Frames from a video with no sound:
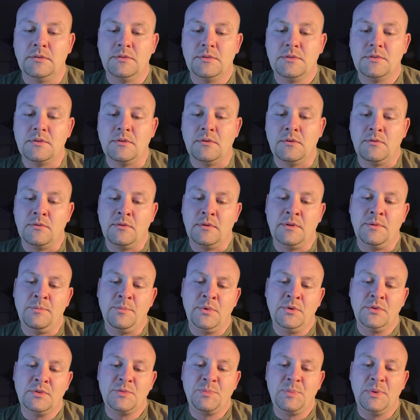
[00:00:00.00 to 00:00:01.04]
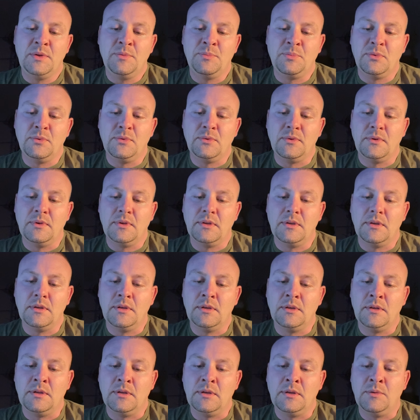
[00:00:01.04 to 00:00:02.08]
So, and most people
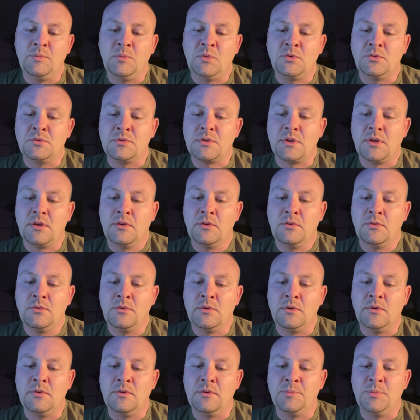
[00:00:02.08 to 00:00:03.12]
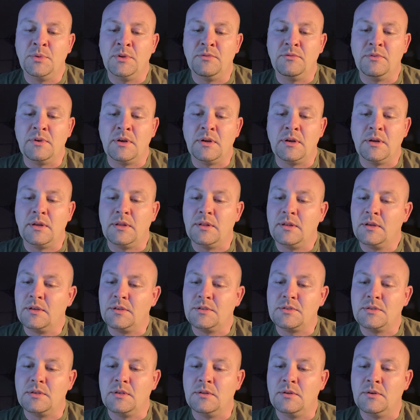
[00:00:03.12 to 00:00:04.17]
in Morse code are going to be very, like I
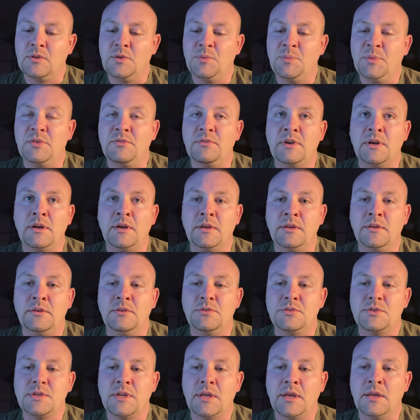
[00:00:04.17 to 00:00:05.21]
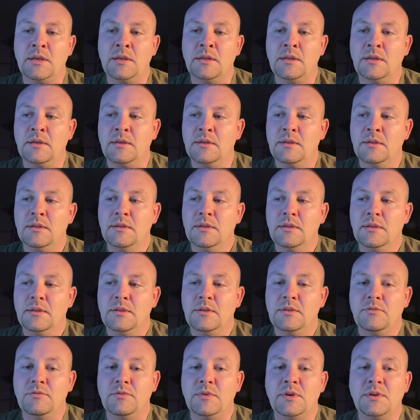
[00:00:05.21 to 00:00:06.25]
said, they're going to be very understanding,
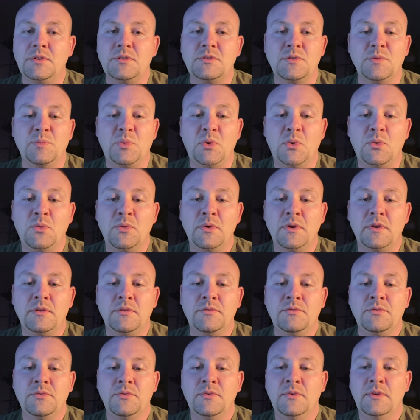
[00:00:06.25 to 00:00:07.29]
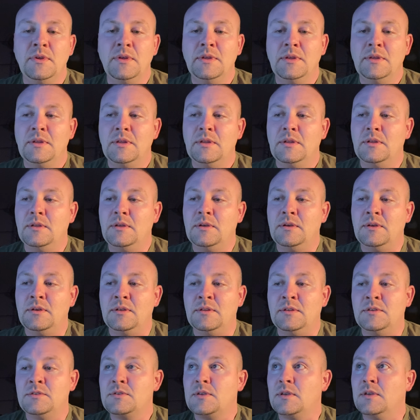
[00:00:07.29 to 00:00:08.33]
very supportive.
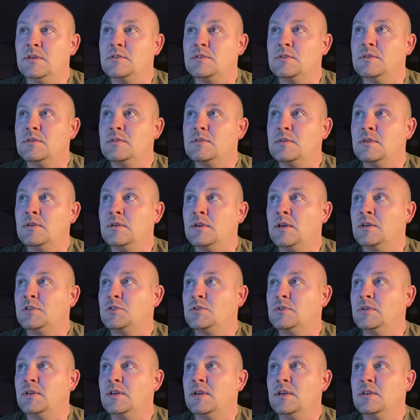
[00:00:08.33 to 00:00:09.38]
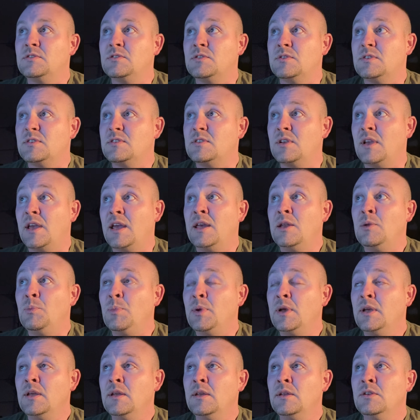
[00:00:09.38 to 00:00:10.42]
The SKCC actually has a SCED
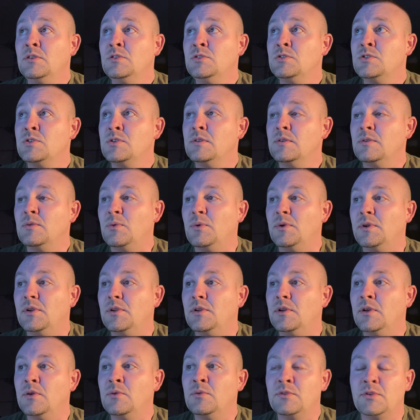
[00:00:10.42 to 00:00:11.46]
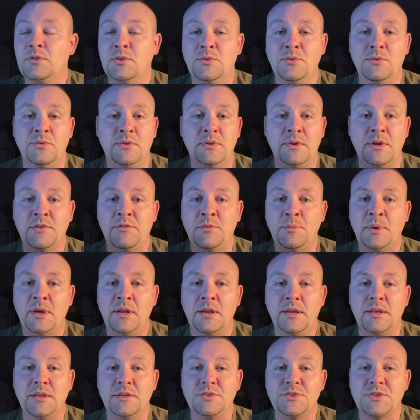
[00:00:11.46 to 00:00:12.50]
page where you go to and
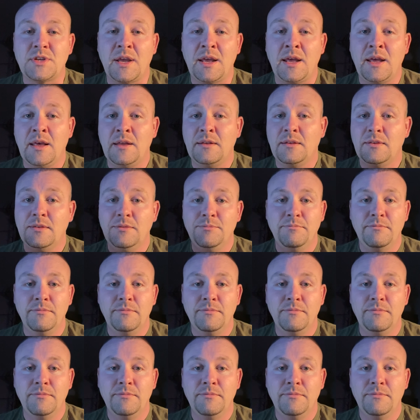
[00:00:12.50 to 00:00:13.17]
everybody can chat.